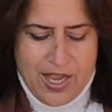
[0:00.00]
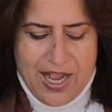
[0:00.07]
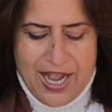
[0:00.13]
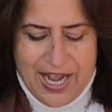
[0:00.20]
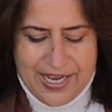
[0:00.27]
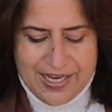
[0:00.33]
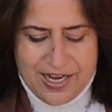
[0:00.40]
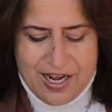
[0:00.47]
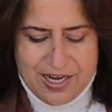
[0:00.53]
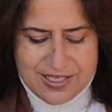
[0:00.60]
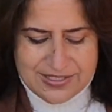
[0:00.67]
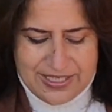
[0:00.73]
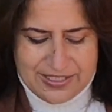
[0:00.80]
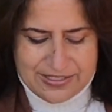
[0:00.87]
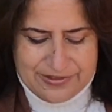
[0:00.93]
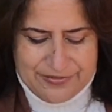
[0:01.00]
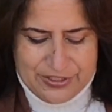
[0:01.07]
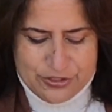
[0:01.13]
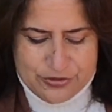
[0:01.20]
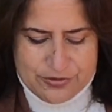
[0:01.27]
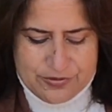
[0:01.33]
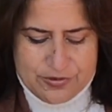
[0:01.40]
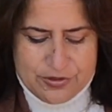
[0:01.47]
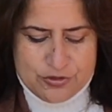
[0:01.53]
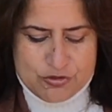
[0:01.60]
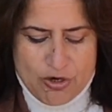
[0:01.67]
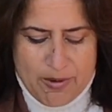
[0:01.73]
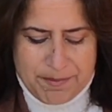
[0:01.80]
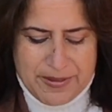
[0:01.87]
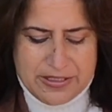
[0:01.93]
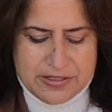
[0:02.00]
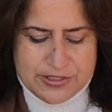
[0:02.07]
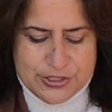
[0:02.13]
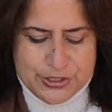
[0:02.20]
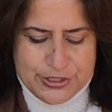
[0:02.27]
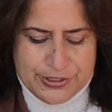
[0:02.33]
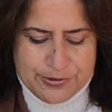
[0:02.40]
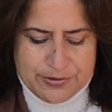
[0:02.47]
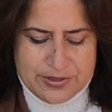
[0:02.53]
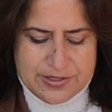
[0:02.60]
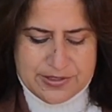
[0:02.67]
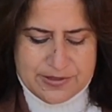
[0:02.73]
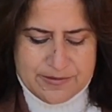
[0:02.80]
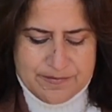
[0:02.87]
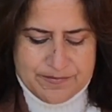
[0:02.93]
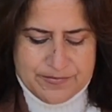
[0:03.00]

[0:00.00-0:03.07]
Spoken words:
Higher heart activation, dropping the shields,